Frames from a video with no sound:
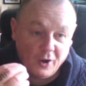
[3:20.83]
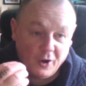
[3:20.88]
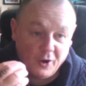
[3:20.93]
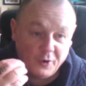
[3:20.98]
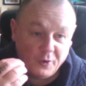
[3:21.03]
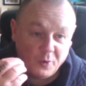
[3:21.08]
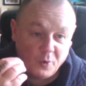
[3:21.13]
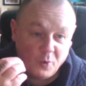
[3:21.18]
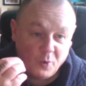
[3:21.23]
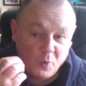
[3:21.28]

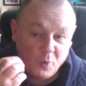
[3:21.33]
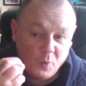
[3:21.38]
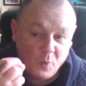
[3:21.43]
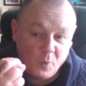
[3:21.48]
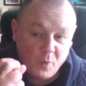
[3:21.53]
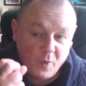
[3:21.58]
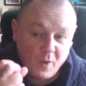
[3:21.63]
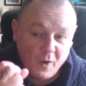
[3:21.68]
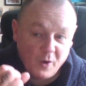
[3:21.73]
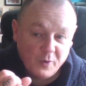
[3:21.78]
and all
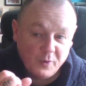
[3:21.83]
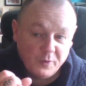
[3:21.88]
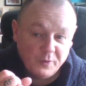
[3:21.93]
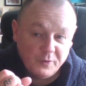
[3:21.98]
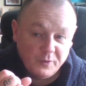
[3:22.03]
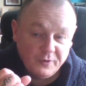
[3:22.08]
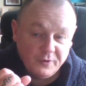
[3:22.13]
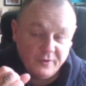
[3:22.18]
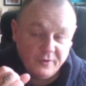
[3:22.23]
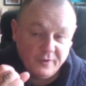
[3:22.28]

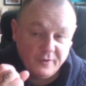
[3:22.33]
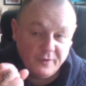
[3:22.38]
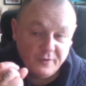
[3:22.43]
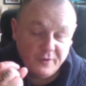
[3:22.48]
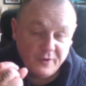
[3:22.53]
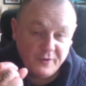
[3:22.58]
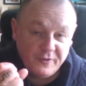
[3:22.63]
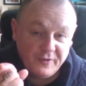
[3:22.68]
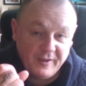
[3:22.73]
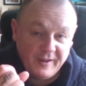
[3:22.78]
those
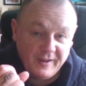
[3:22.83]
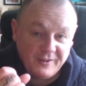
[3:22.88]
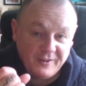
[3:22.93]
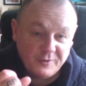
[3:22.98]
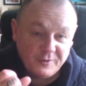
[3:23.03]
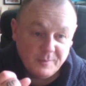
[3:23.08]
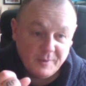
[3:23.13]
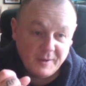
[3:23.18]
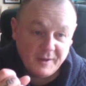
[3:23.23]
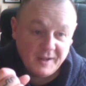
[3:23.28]
that
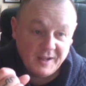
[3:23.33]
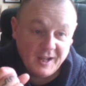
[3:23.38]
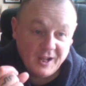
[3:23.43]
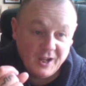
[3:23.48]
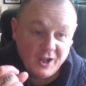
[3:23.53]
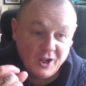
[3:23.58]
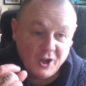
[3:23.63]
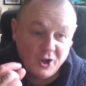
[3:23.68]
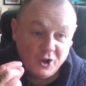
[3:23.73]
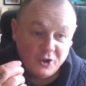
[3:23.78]
teach me
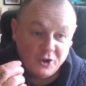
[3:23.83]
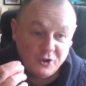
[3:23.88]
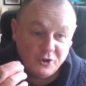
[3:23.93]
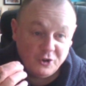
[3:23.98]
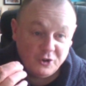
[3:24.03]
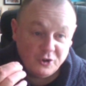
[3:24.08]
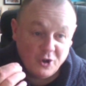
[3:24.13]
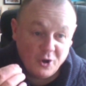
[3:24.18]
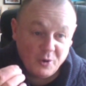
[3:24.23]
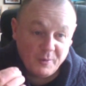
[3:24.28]

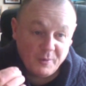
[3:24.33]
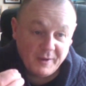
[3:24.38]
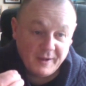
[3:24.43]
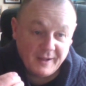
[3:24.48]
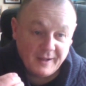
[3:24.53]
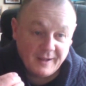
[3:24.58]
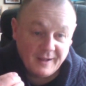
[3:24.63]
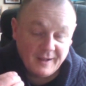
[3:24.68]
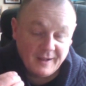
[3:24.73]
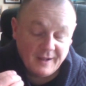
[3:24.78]

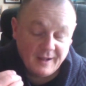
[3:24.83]
knowing,